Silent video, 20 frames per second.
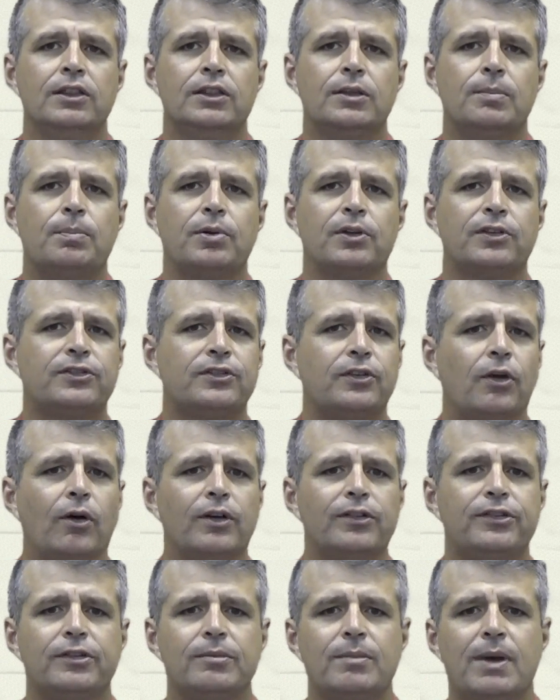the
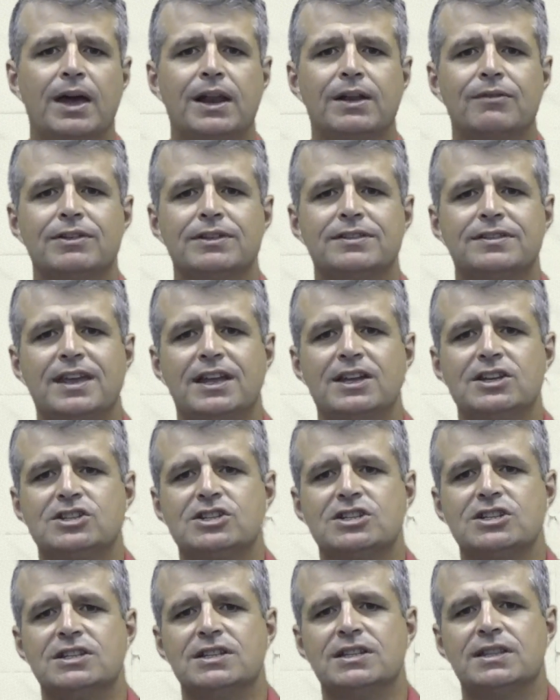precise amount of
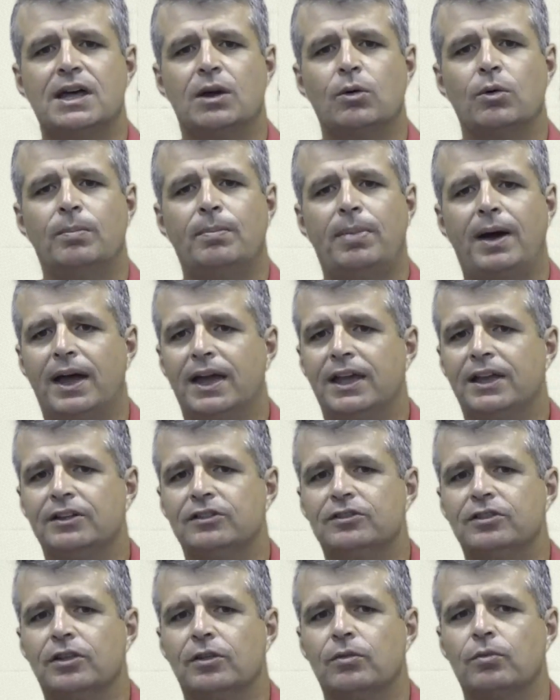attention they were paying
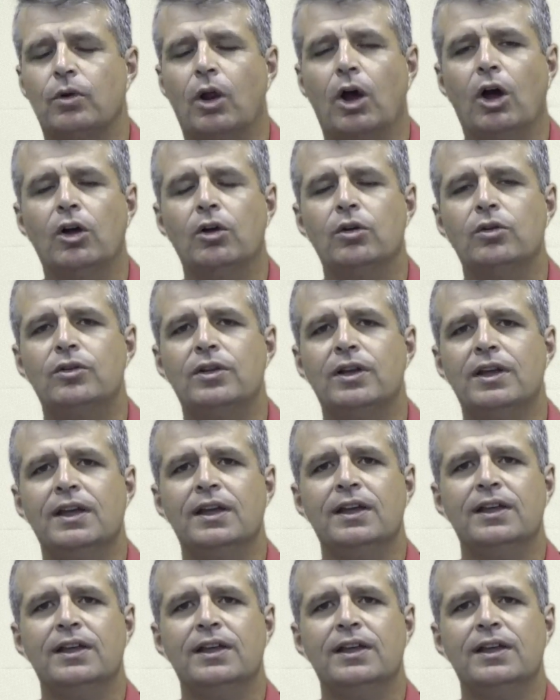to the road,